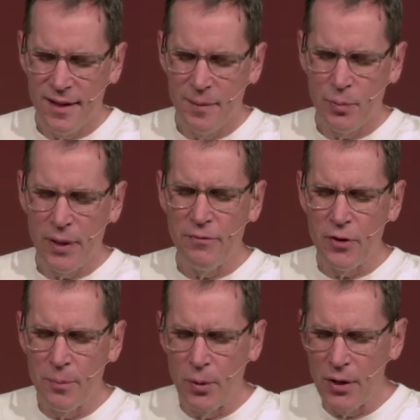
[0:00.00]
I pray
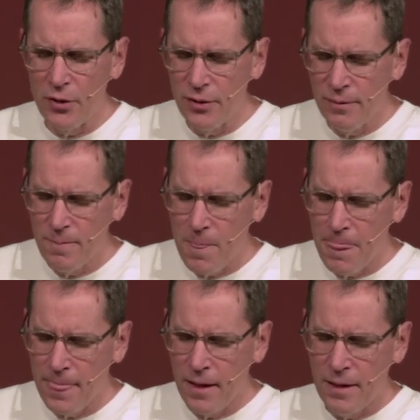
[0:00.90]
for the brother
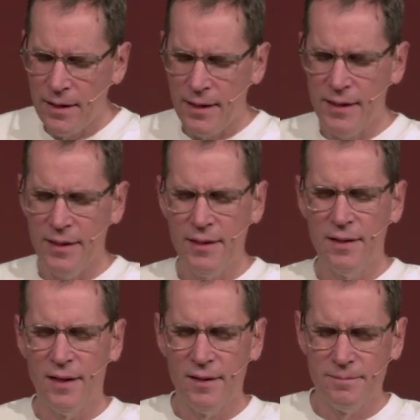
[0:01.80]

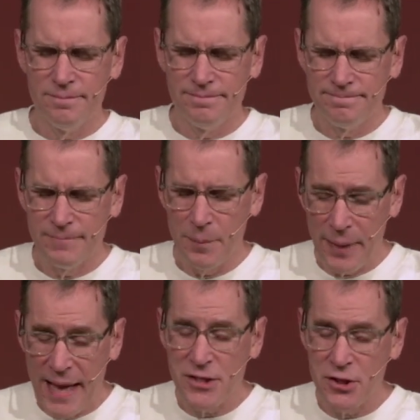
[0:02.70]
in um, the
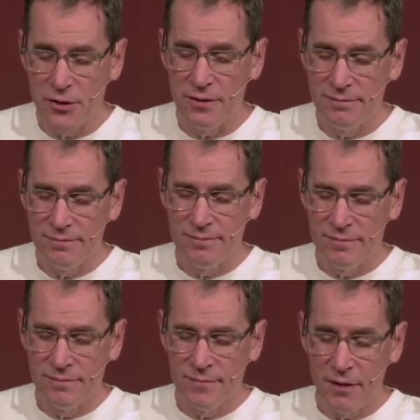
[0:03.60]
pastor
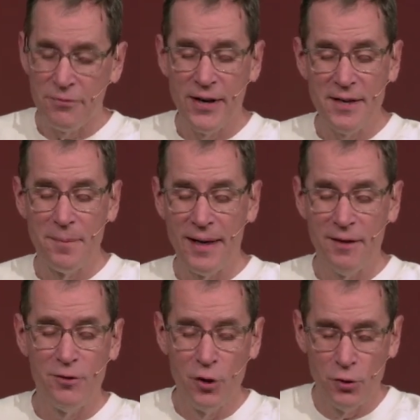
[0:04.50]
a friend of mine
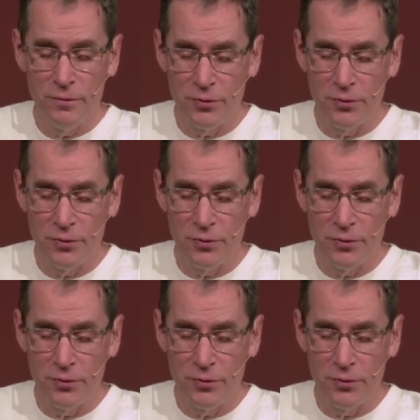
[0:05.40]
I've known